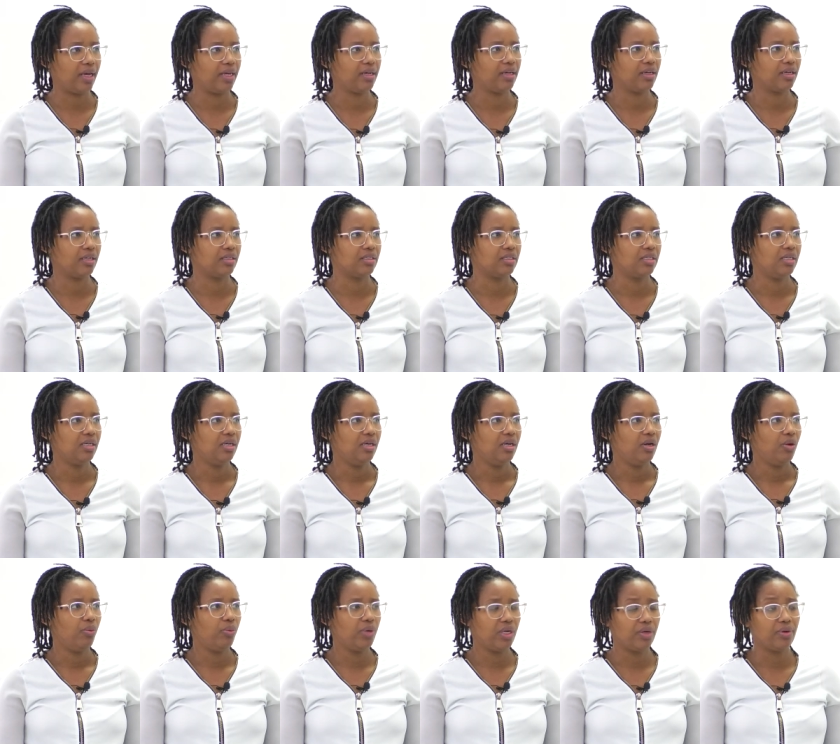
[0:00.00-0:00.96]
like and
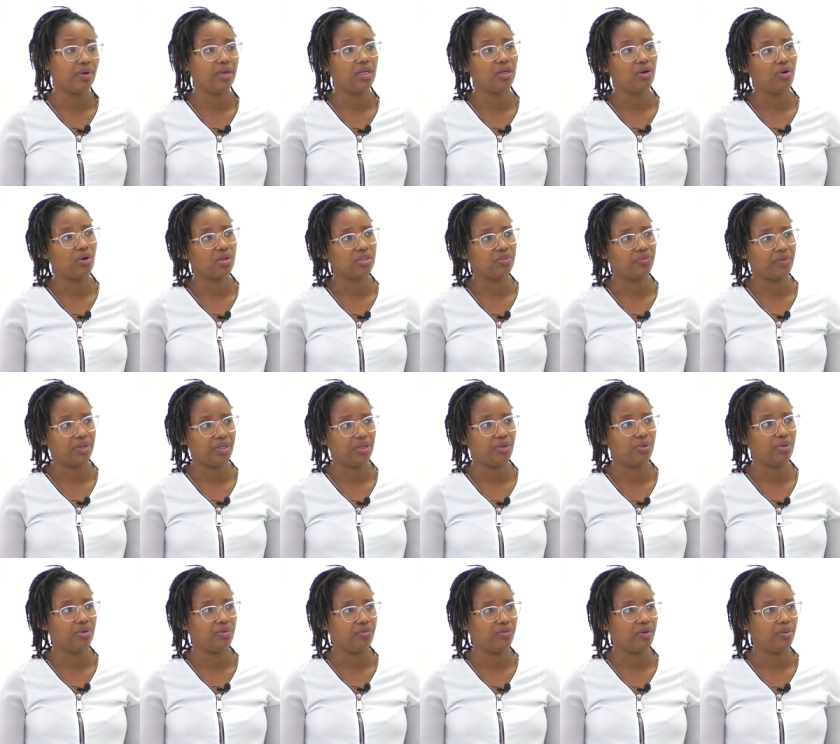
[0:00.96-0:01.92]
we really mm. got
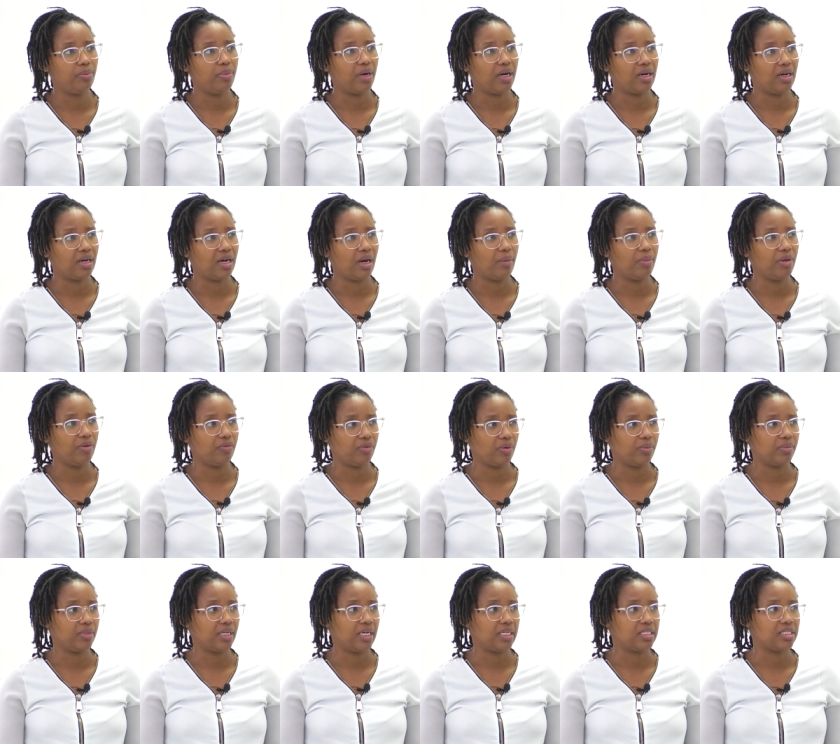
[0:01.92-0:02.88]
very good feedback coming
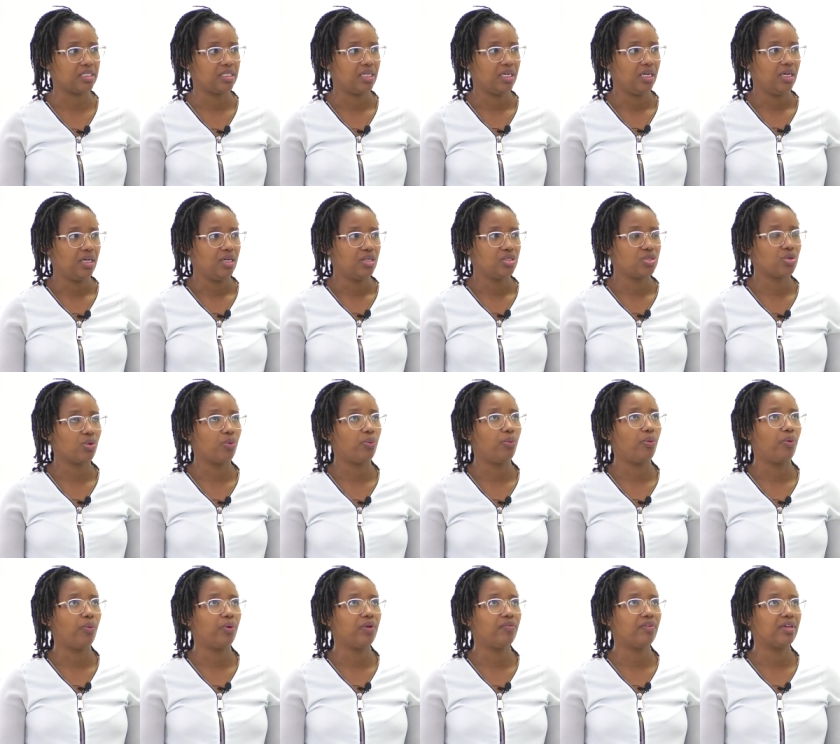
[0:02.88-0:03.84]
from that so
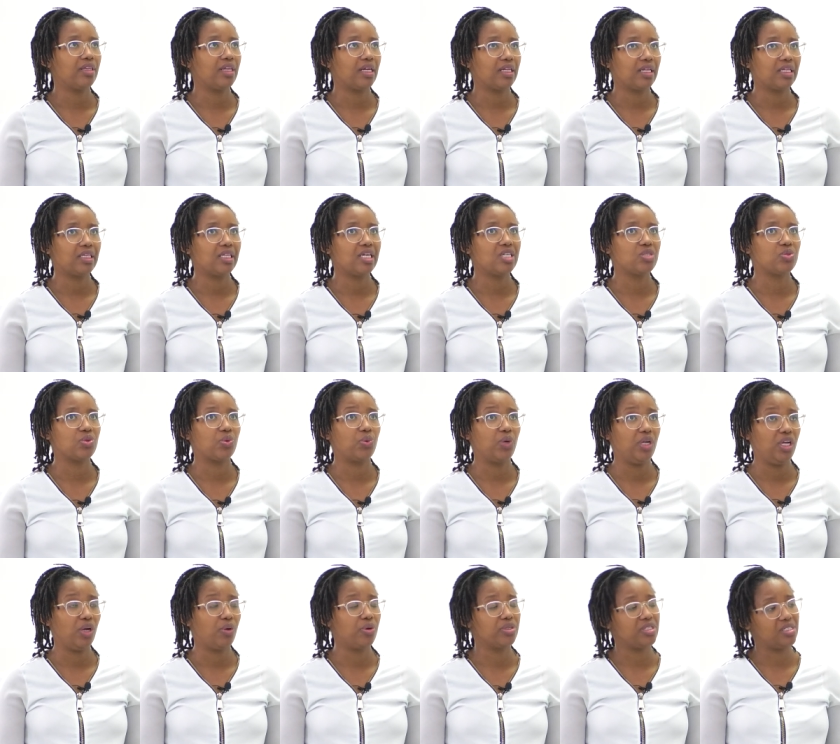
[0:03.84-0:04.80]
mm. even the other things we're
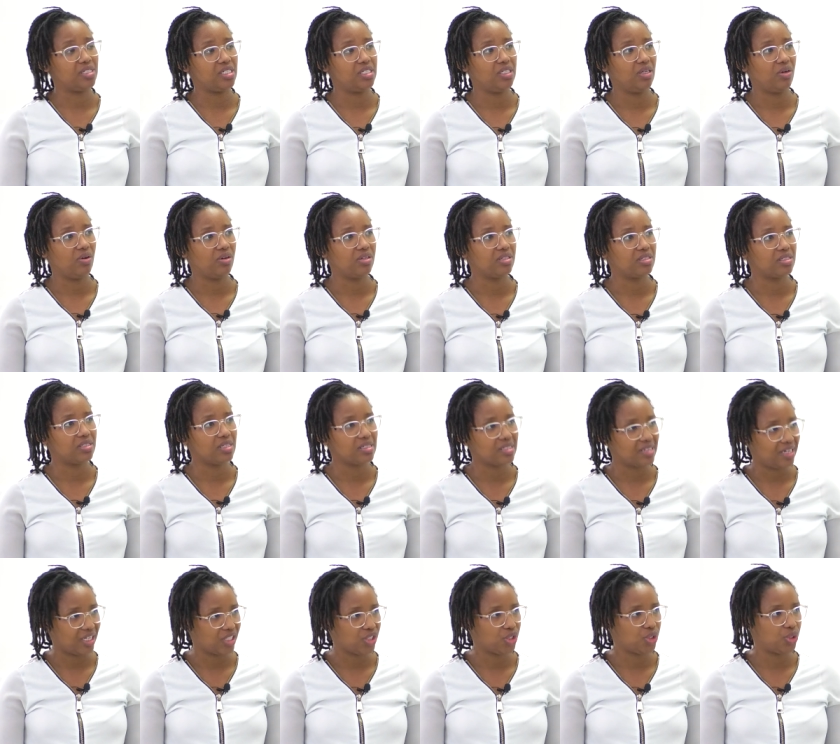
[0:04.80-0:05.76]
really concentrating on is
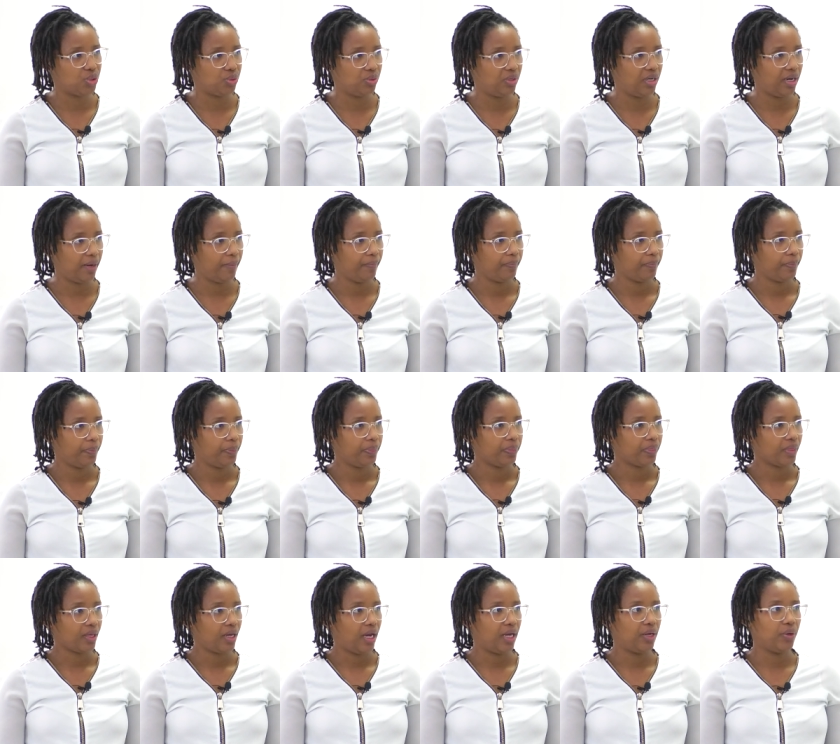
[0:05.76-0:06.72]
things like sugar
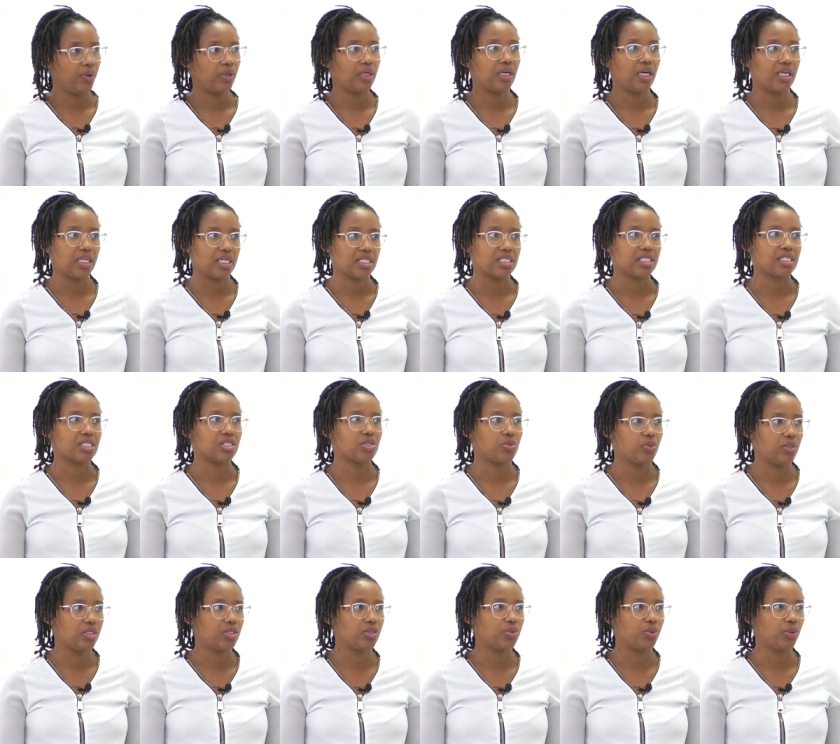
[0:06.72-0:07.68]
mm. i know kenyans are
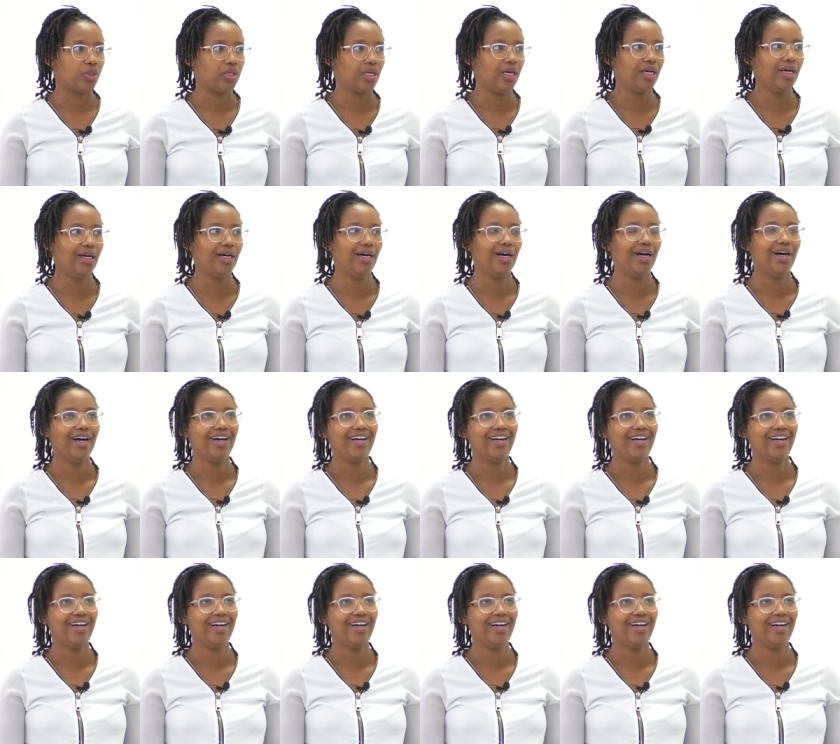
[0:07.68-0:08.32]
sweet tooth